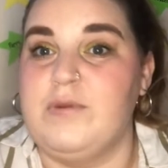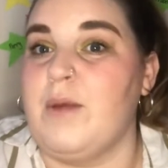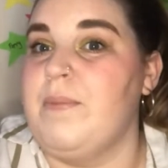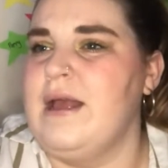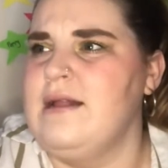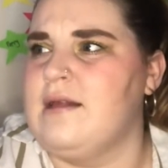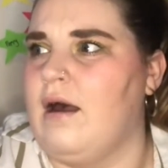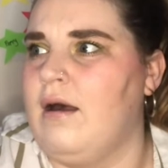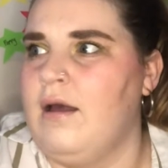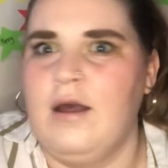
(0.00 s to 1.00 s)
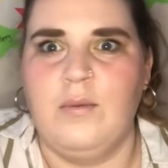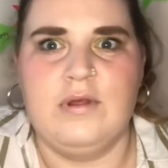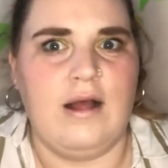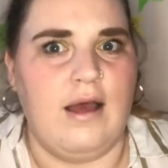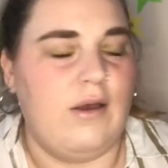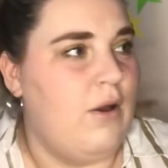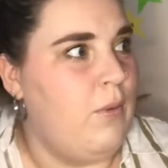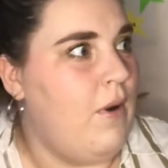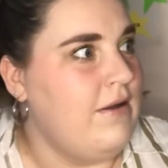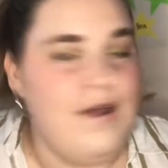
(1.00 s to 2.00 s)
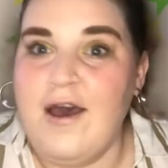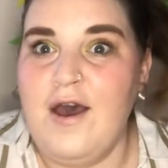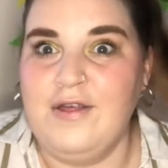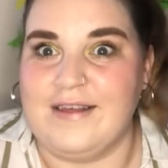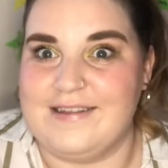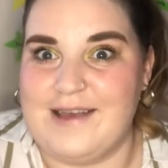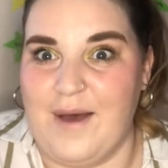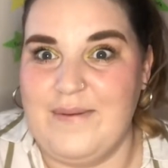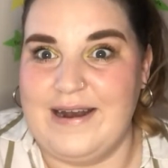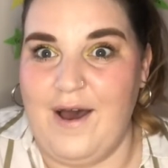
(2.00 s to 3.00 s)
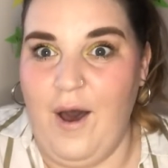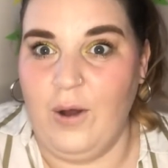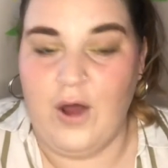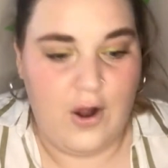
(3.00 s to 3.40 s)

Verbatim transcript: So Peter was like, what on earth is going on?